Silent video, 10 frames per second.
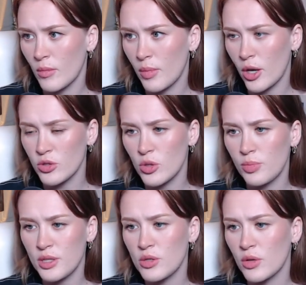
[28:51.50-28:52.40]
But also,
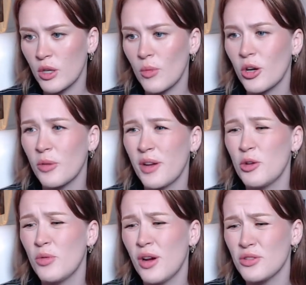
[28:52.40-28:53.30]
please don't kill Monger Mike
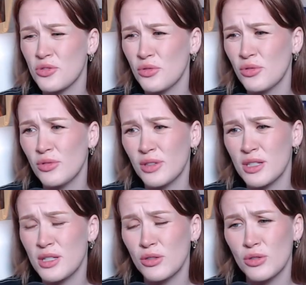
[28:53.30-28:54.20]
Ratu,
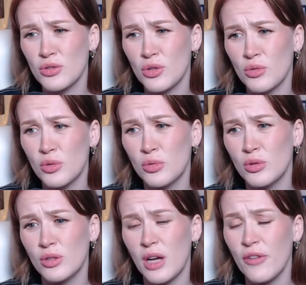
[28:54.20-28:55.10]
because he looks so
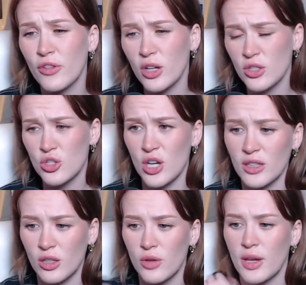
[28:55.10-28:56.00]
cool. I forgot to check
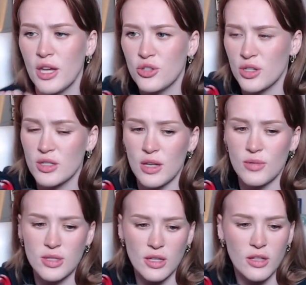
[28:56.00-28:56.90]
the location. That
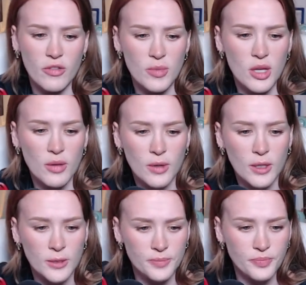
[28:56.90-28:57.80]
was silly
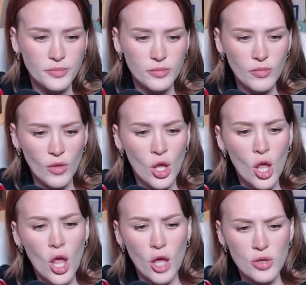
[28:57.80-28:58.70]
of me.
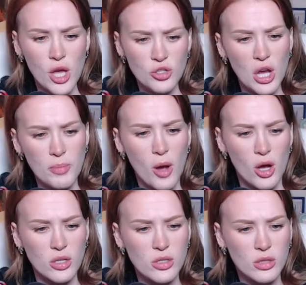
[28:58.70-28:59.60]
Hell yeah,
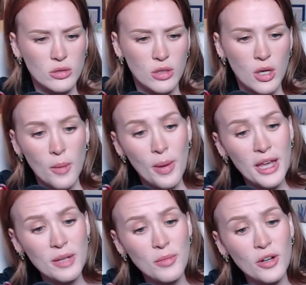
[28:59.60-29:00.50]
Jackbox! Bye,
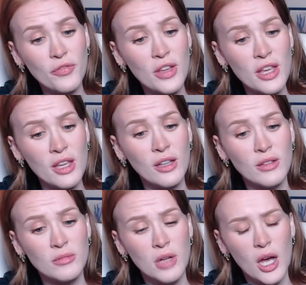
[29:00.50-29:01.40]
Ann Murphy!
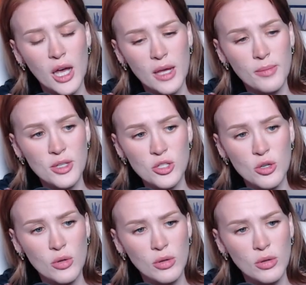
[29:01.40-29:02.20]
Hi, miss you.